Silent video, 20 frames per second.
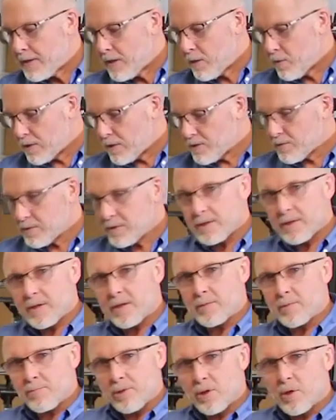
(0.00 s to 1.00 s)
Now once we're
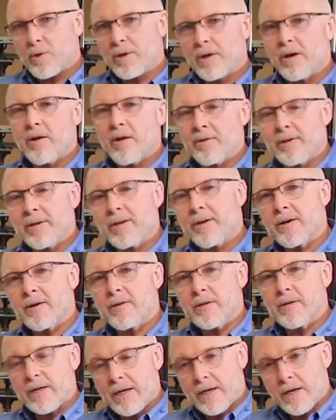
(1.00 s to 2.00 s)
done blowing all the
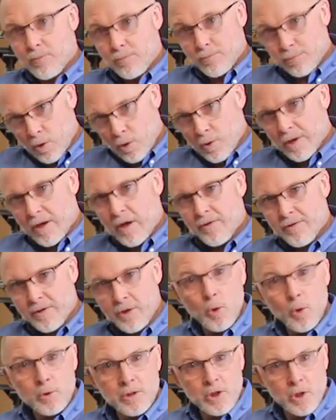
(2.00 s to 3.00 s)
air out, blowing all the
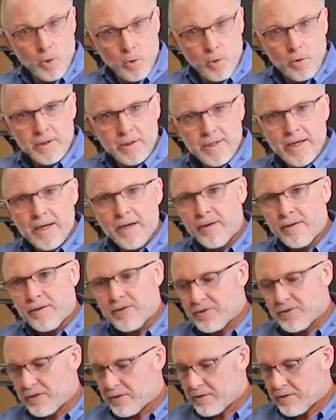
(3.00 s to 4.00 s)
old coolant out of
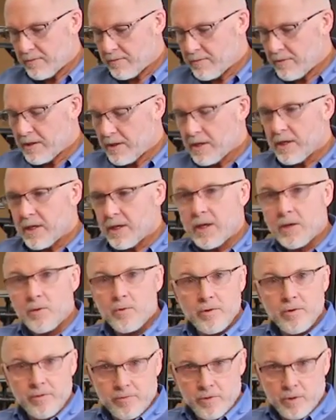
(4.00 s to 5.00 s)
the system, and
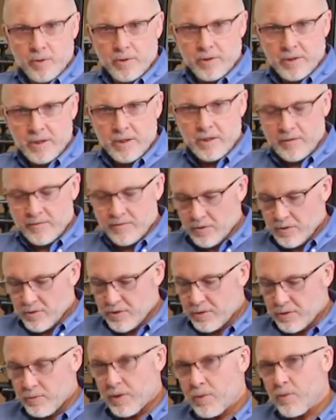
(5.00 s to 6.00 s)
we're through with the
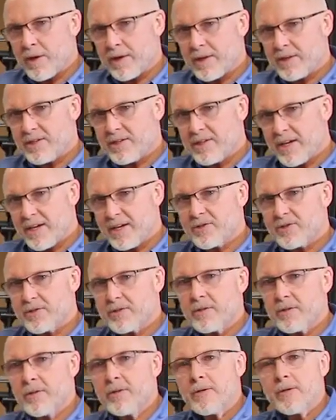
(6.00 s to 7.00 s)
conversion, we want to
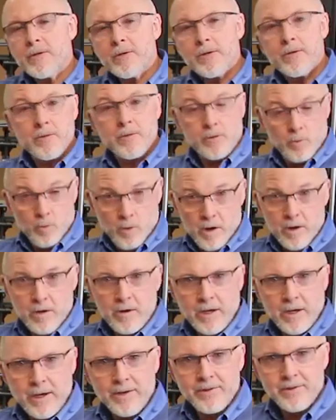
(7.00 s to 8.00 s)
test the
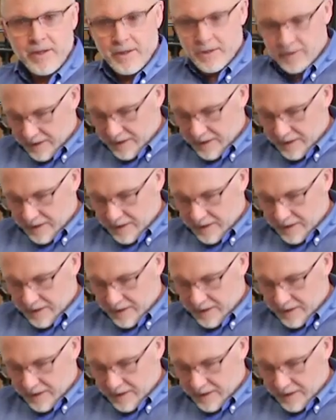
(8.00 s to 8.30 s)
water content.